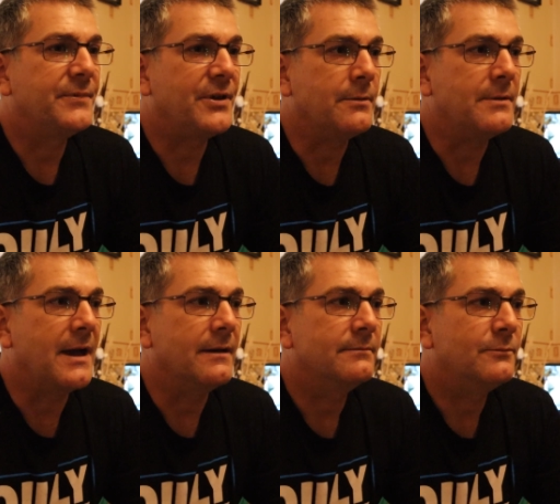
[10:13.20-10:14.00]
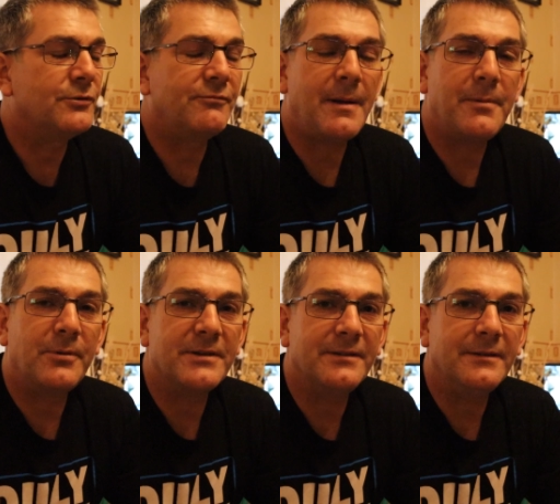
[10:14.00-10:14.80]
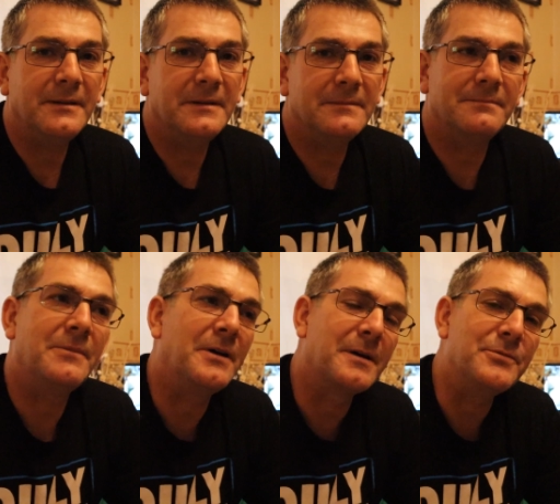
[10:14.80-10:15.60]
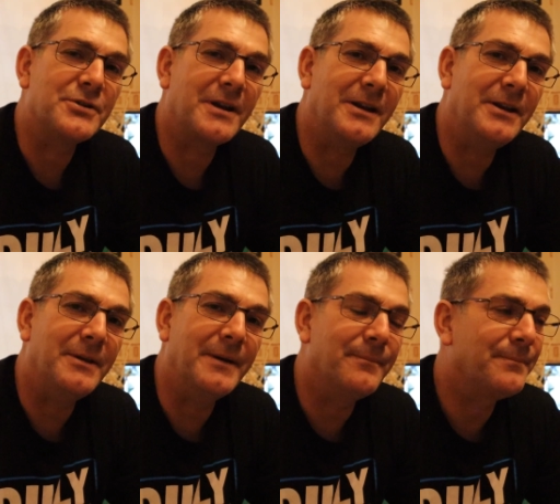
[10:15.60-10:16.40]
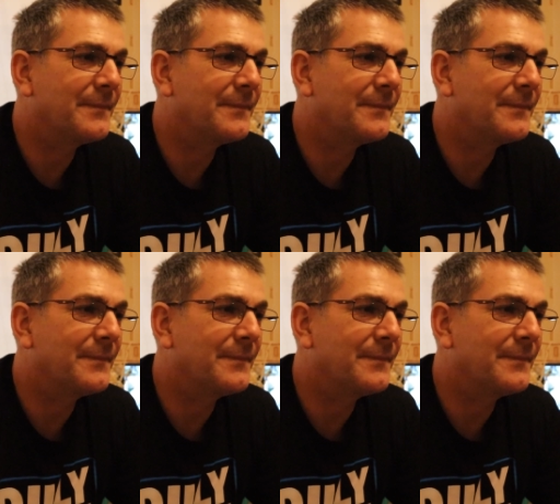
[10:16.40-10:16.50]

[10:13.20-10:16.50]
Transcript: So yeah, want to wrap a present, I'll come and show you how to do it.